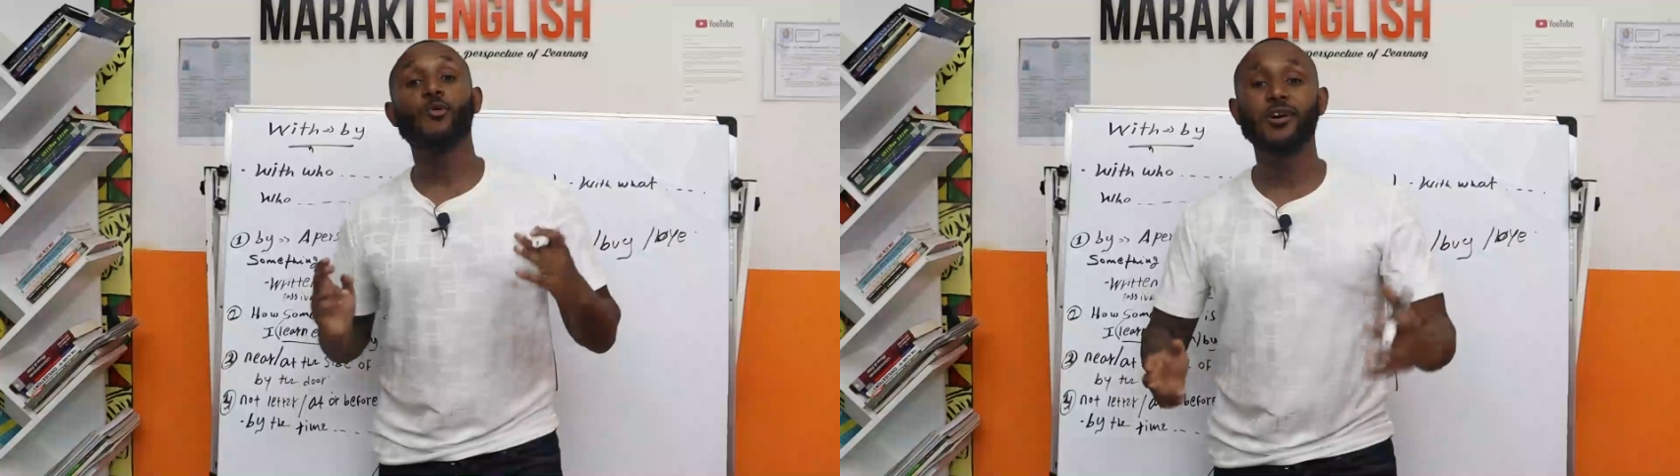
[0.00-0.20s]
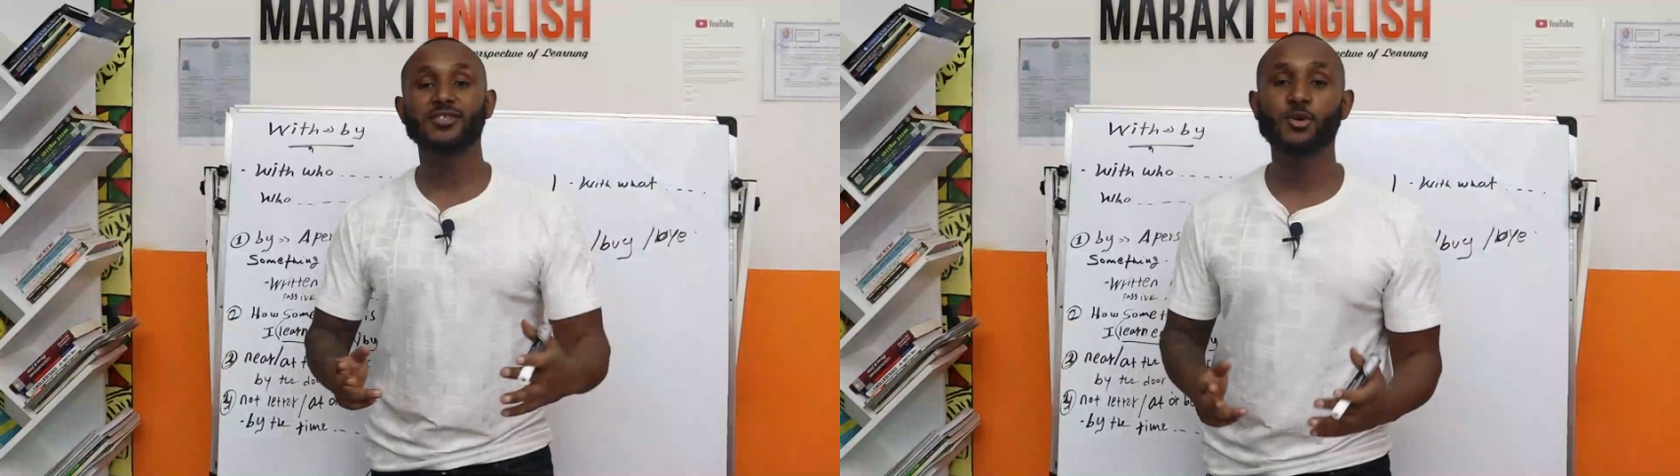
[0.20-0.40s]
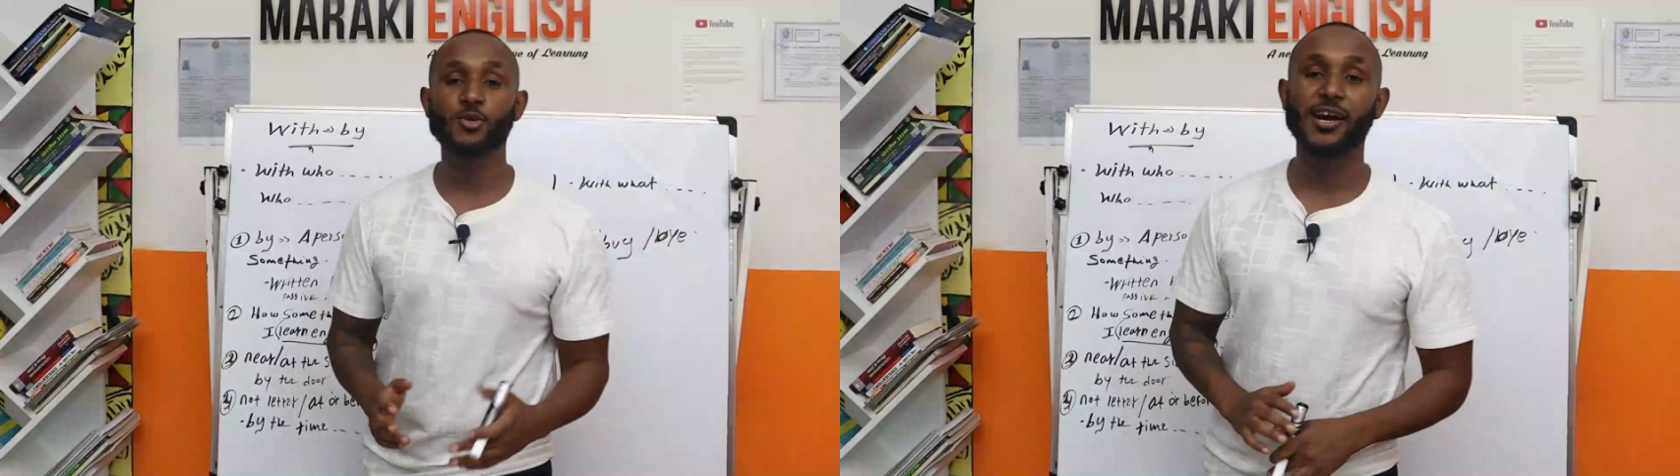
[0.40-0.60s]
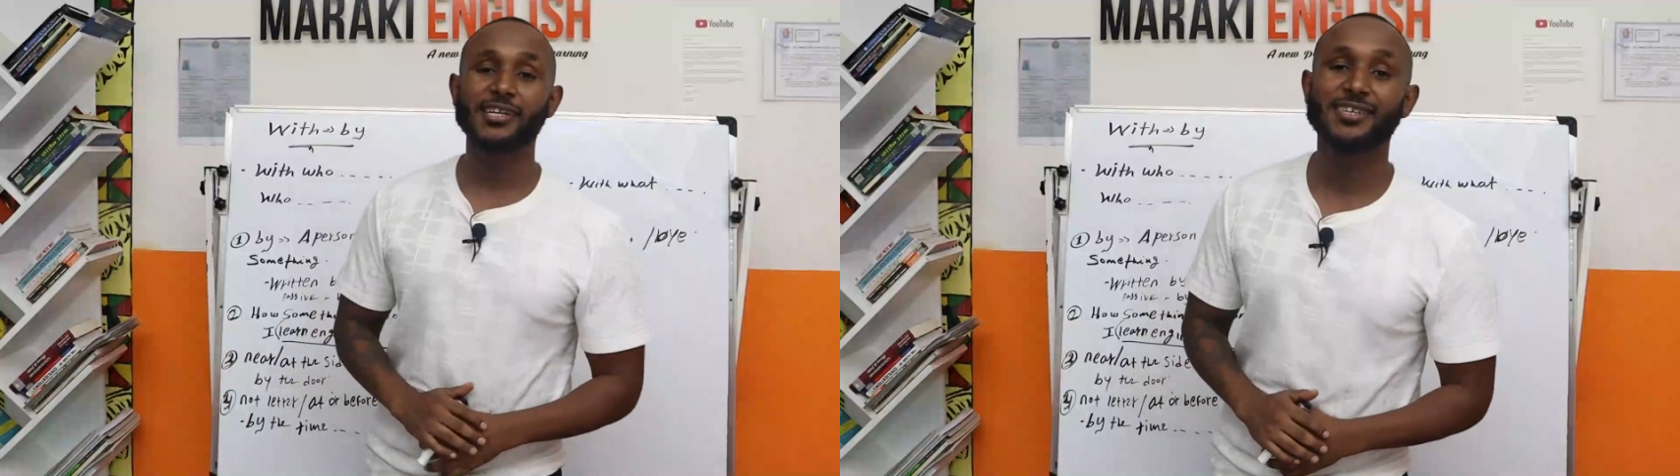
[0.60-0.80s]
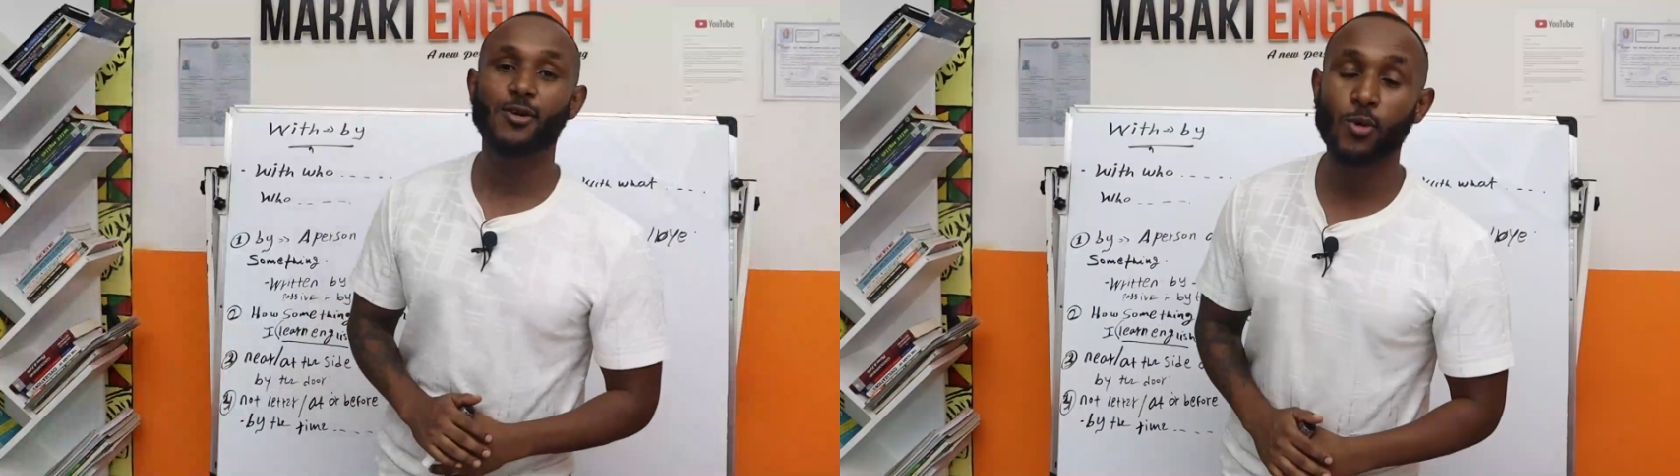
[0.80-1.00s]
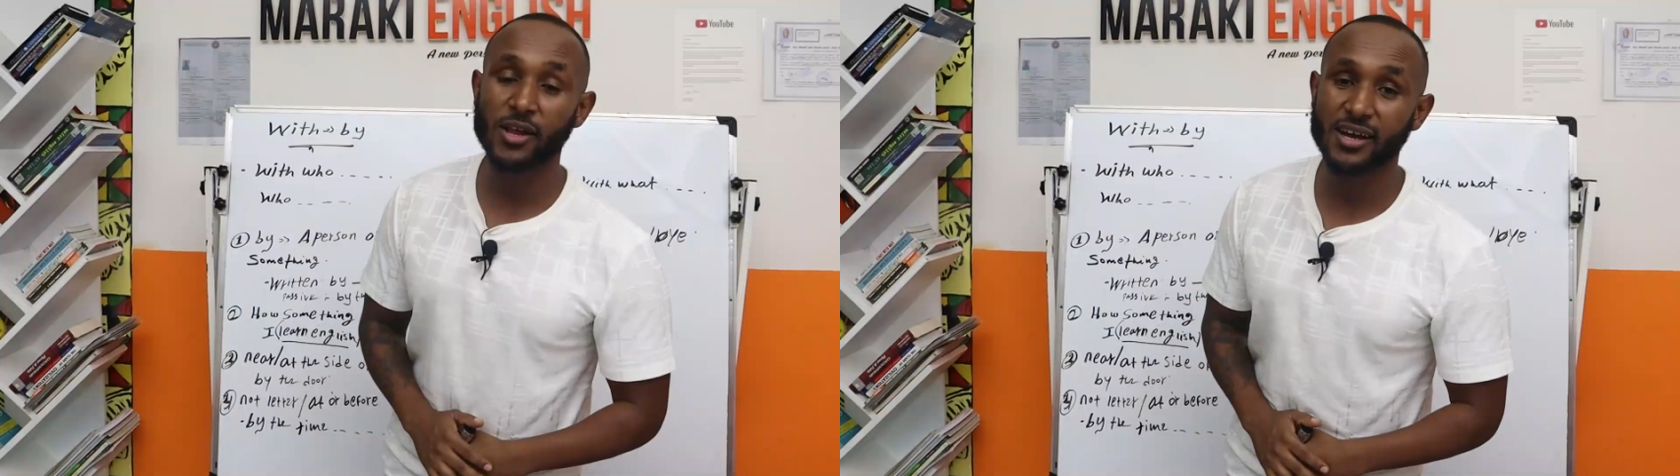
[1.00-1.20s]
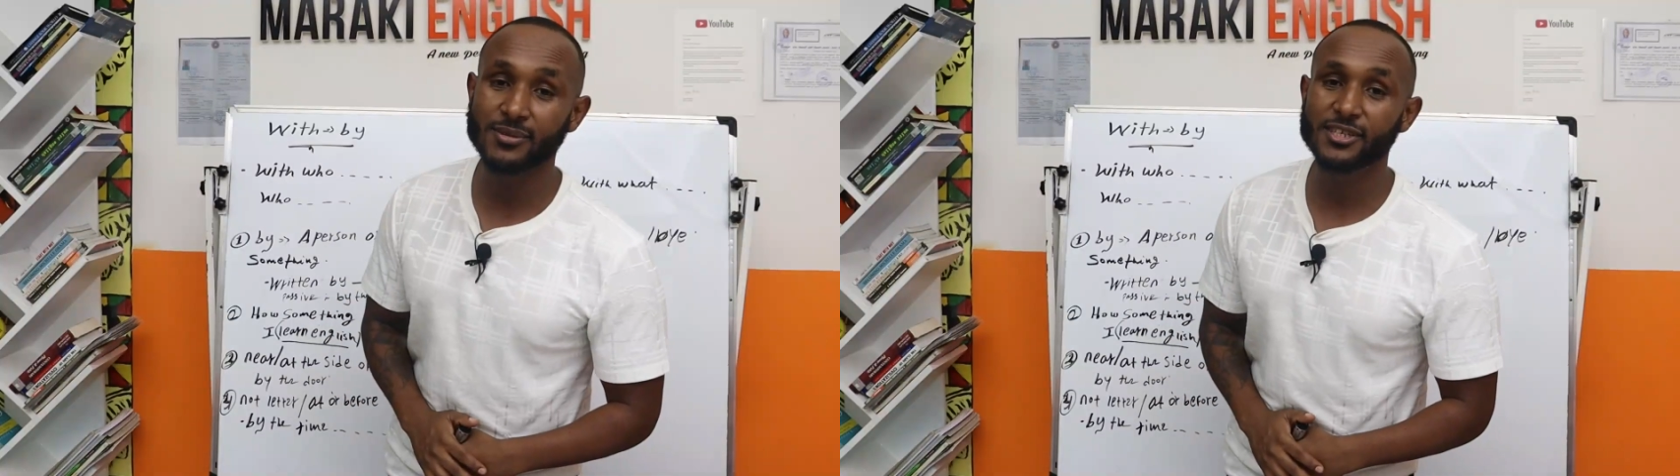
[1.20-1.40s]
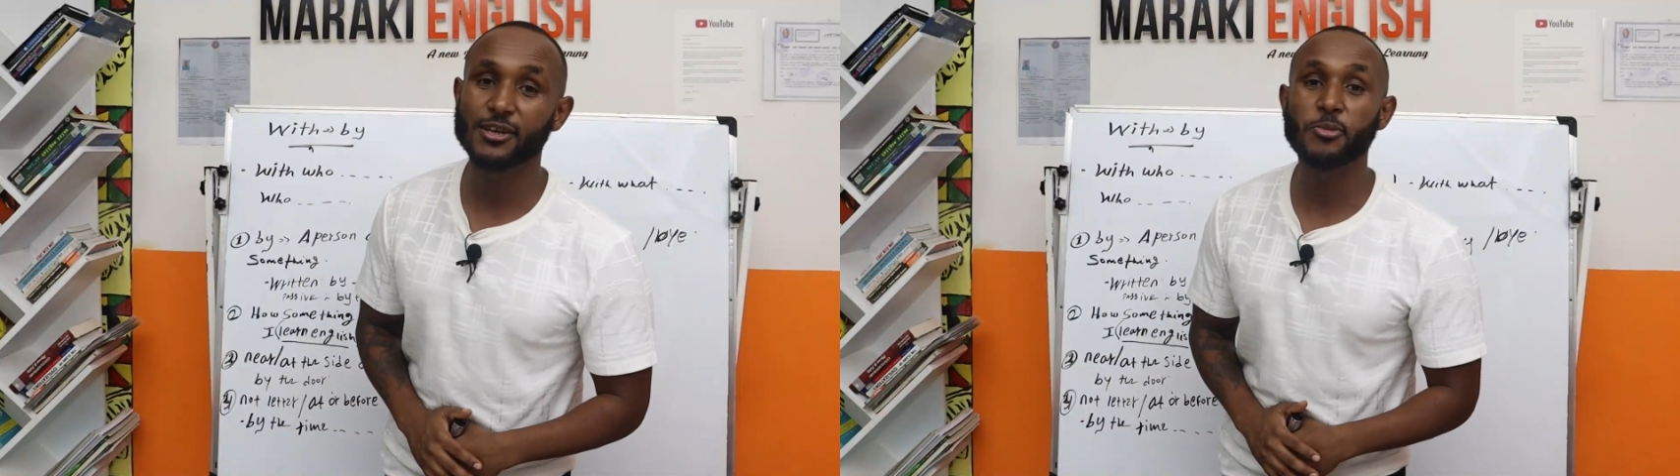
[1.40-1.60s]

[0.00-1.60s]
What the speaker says: What's going on, guys, and welcome to